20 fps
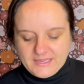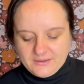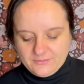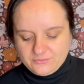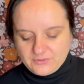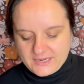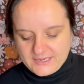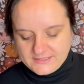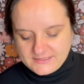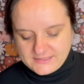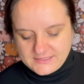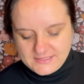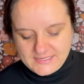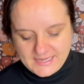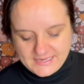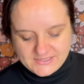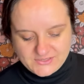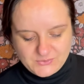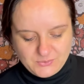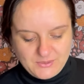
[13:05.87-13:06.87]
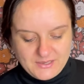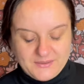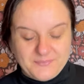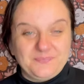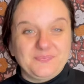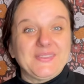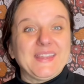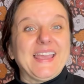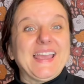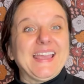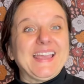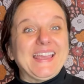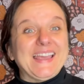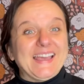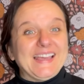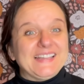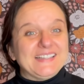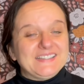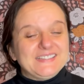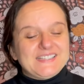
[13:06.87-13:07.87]
Right, next one.
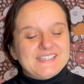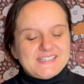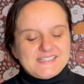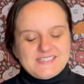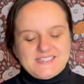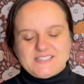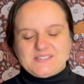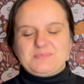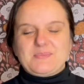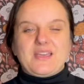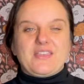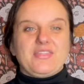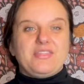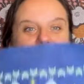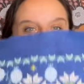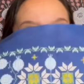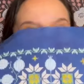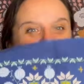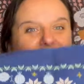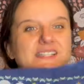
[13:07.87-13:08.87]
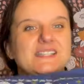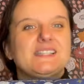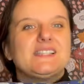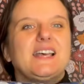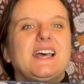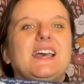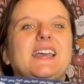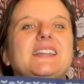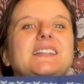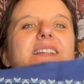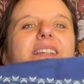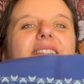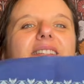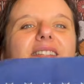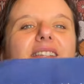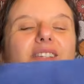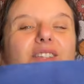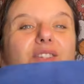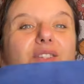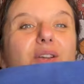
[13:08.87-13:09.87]
Again, this is my third design,
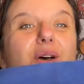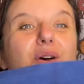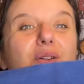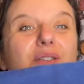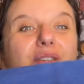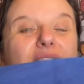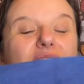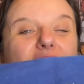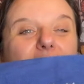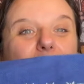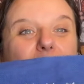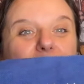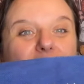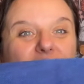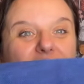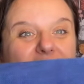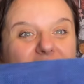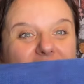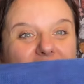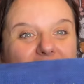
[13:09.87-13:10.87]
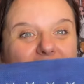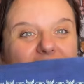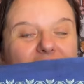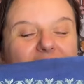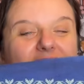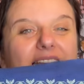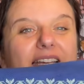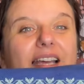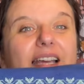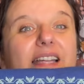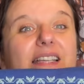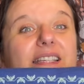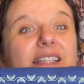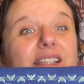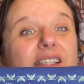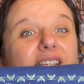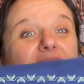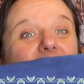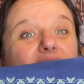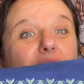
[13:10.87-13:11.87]
stitched on Smooth Sailing, and
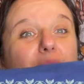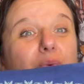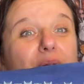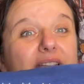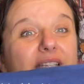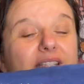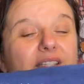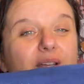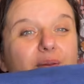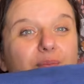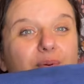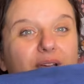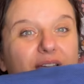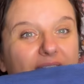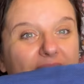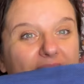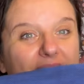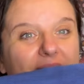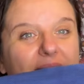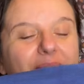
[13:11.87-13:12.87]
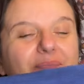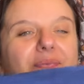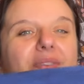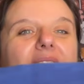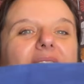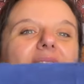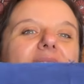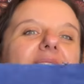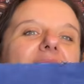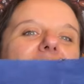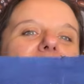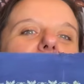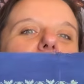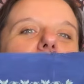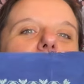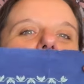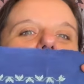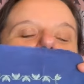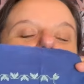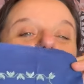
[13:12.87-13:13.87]
this is Winter Bouquet, again
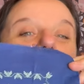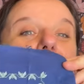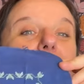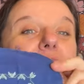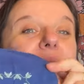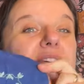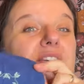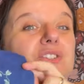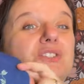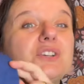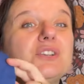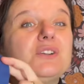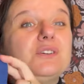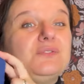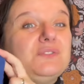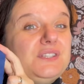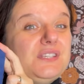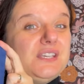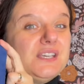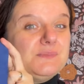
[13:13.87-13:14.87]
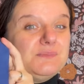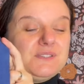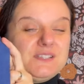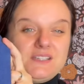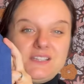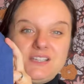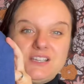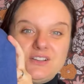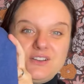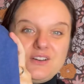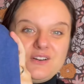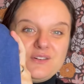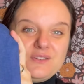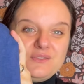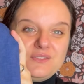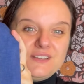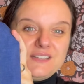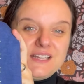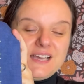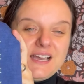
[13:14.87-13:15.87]
called for mixture of DMC and
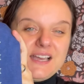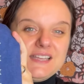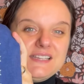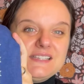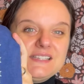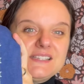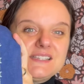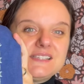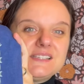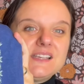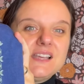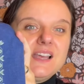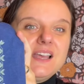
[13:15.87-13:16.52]
overdyes.